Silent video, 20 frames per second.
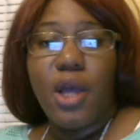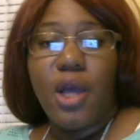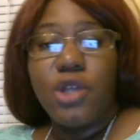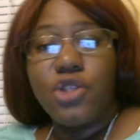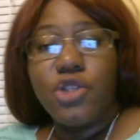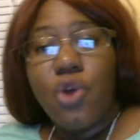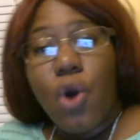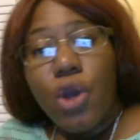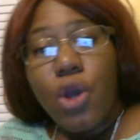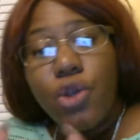
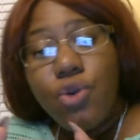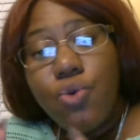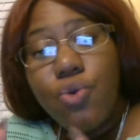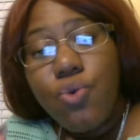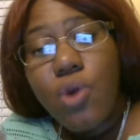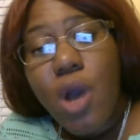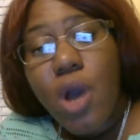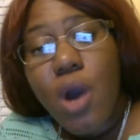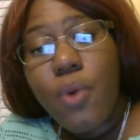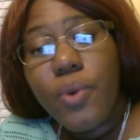So are
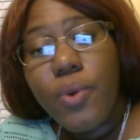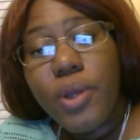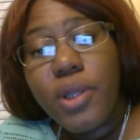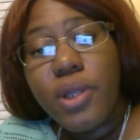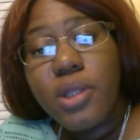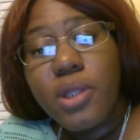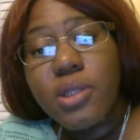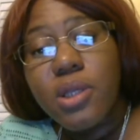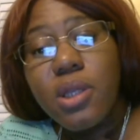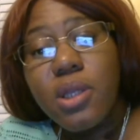you
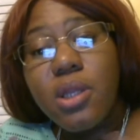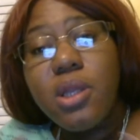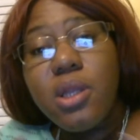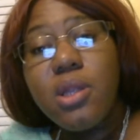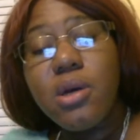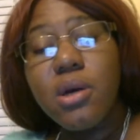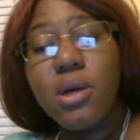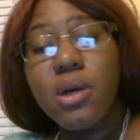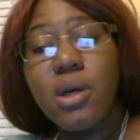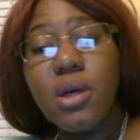going to
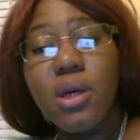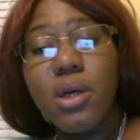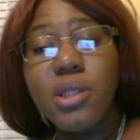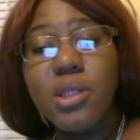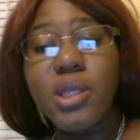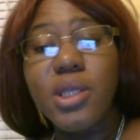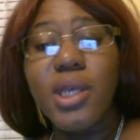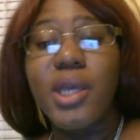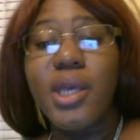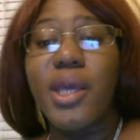look
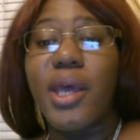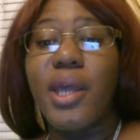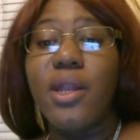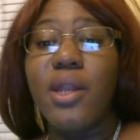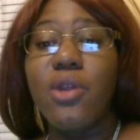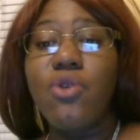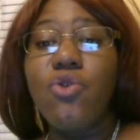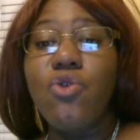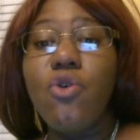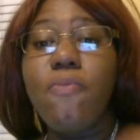to get
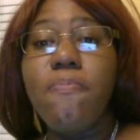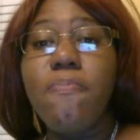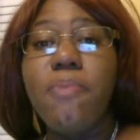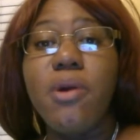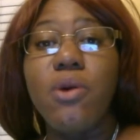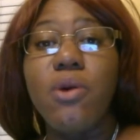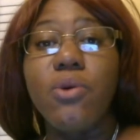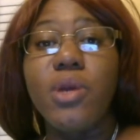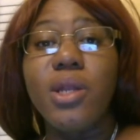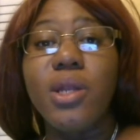your
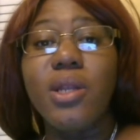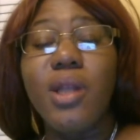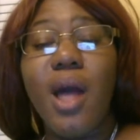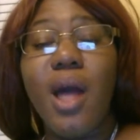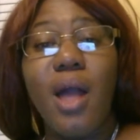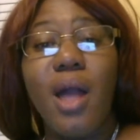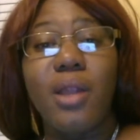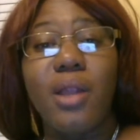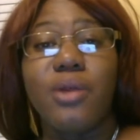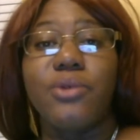billion
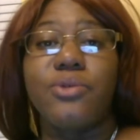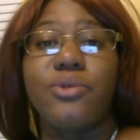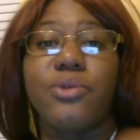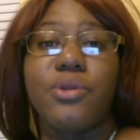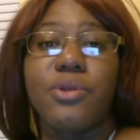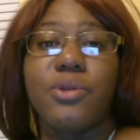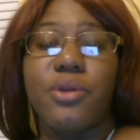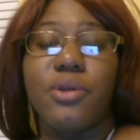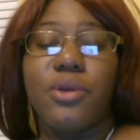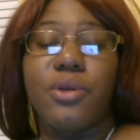
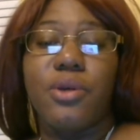dollars?